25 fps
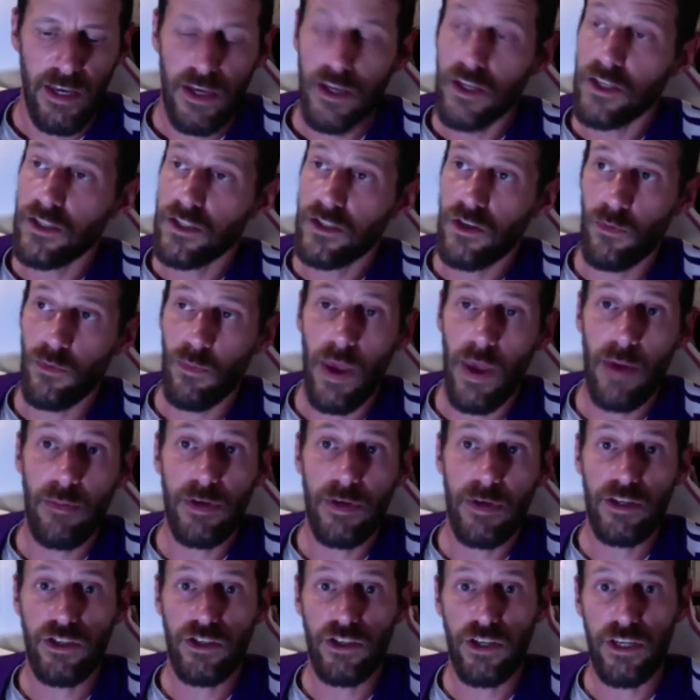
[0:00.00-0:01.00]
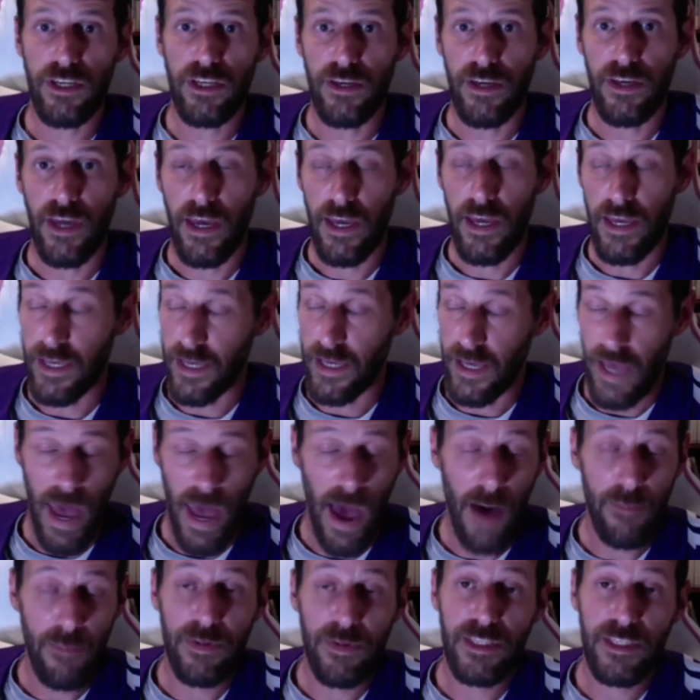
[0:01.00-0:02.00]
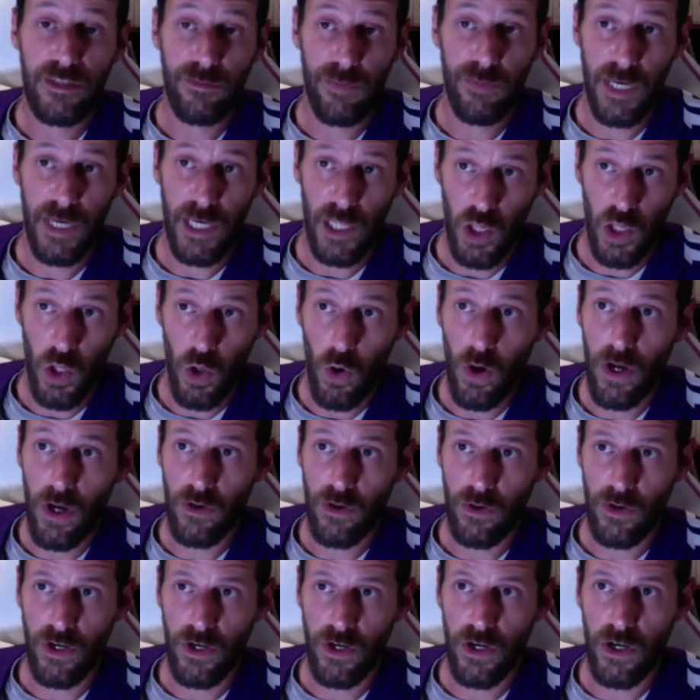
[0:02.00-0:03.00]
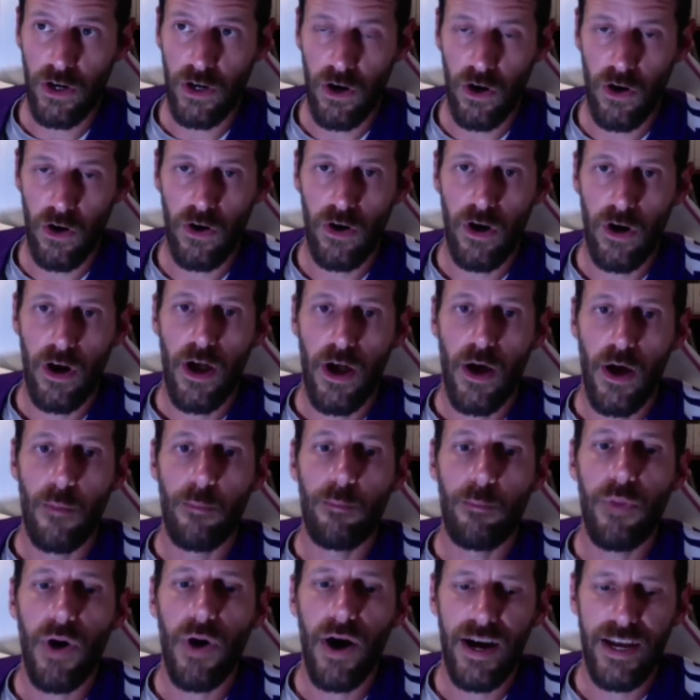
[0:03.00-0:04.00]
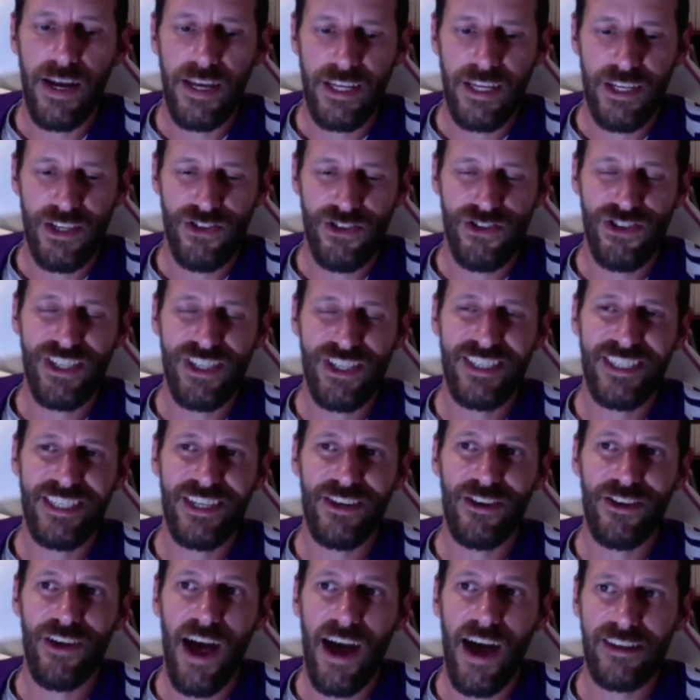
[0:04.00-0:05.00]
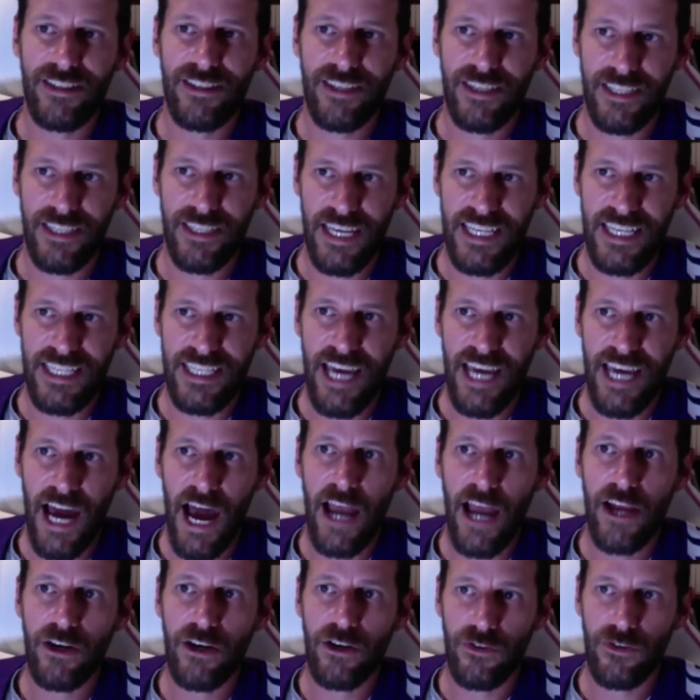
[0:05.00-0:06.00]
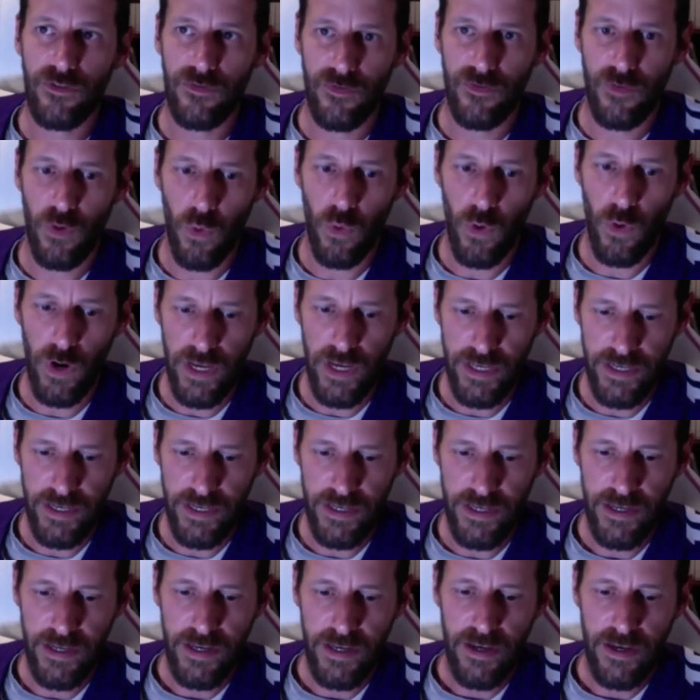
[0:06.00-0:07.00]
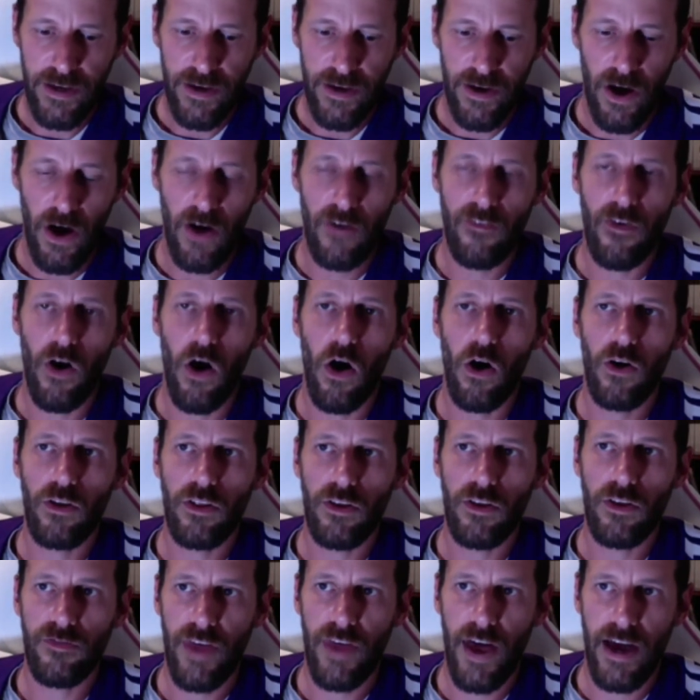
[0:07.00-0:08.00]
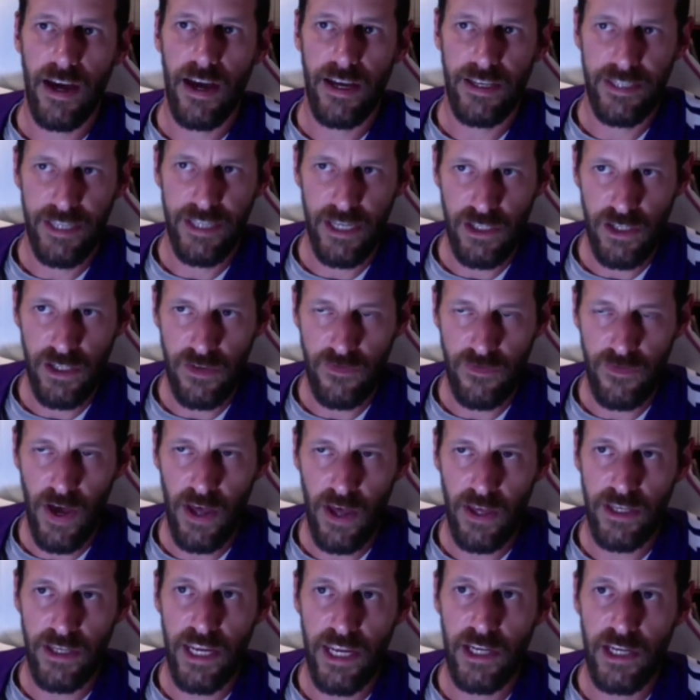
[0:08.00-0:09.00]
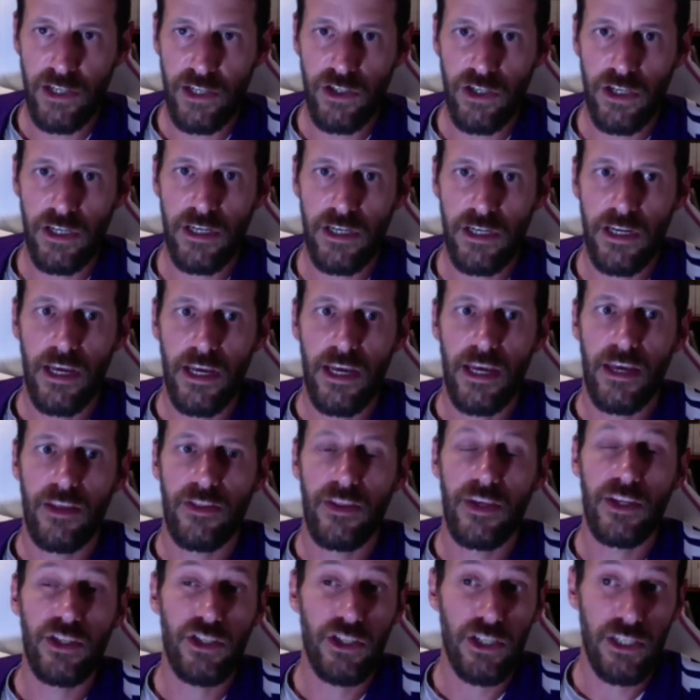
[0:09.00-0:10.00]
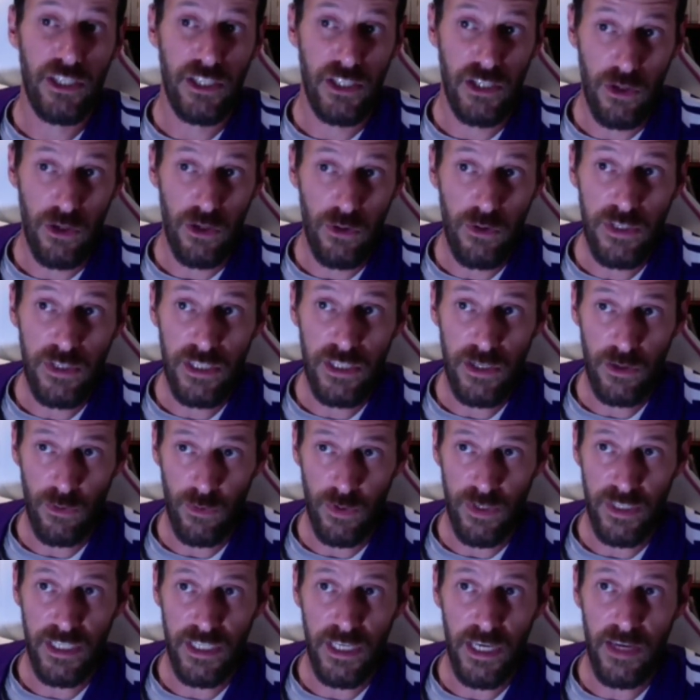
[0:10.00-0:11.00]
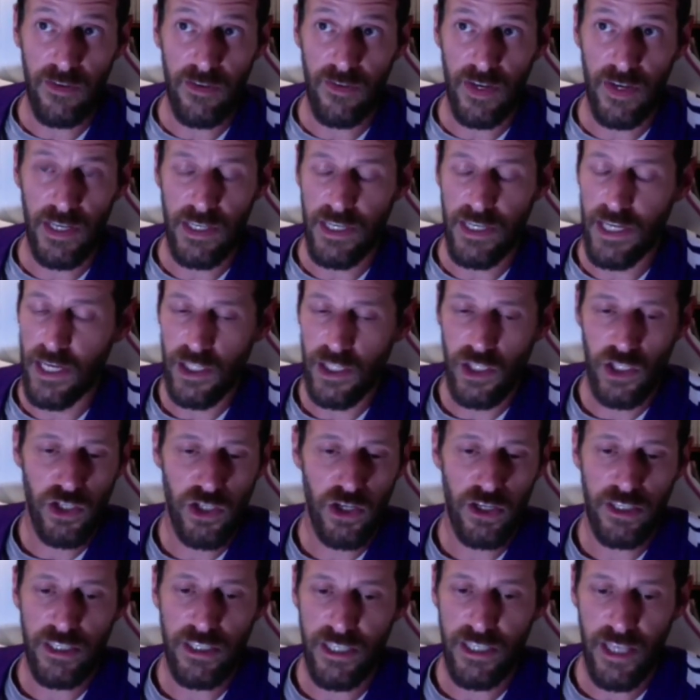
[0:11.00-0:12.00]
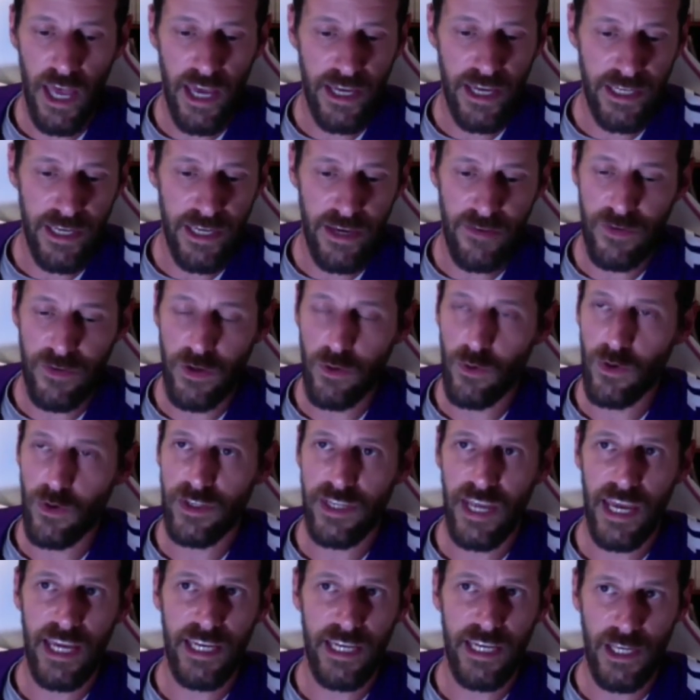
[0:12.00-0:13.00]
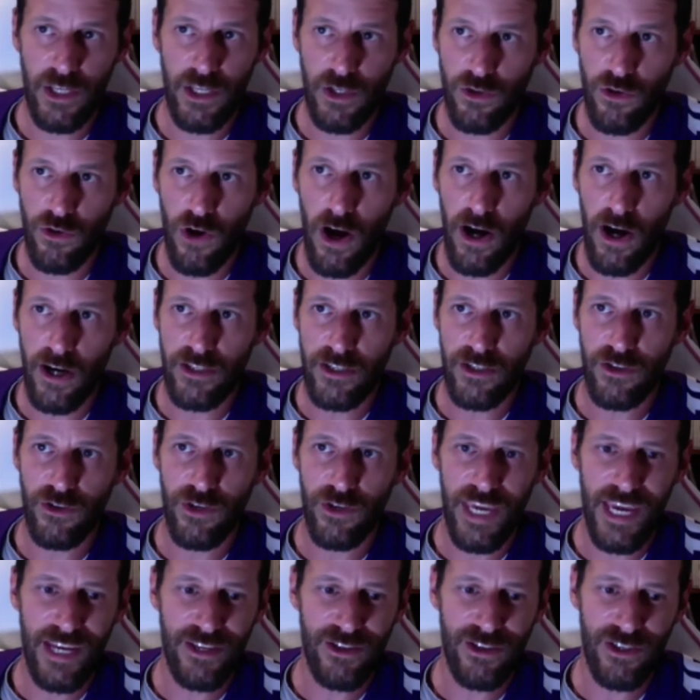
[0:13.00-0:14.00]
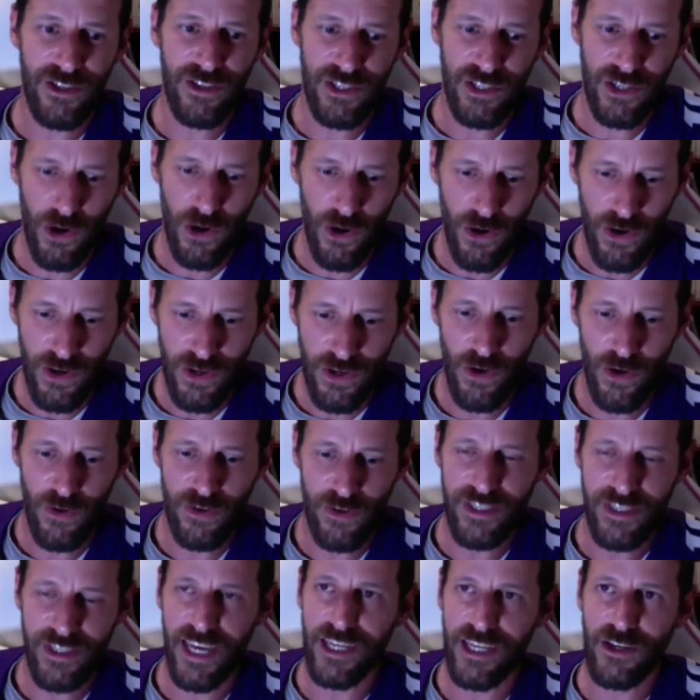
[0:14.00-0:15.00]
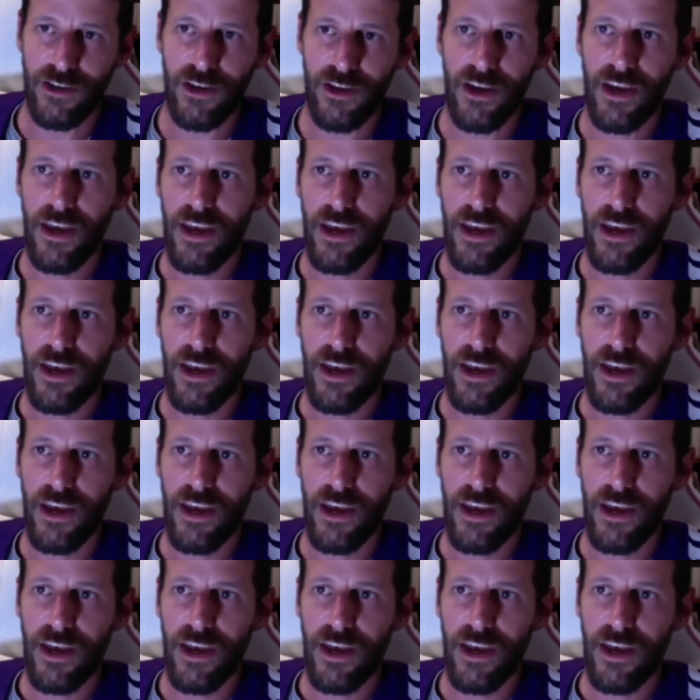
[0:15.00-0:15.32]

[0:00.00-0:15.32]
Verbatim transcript: So maybe she happens to be a loyal girl, but she still has this entire void of all of that attention and validation that she's used to receiving. It's just like if you were taking drugs, you can't just turn, you know, it's like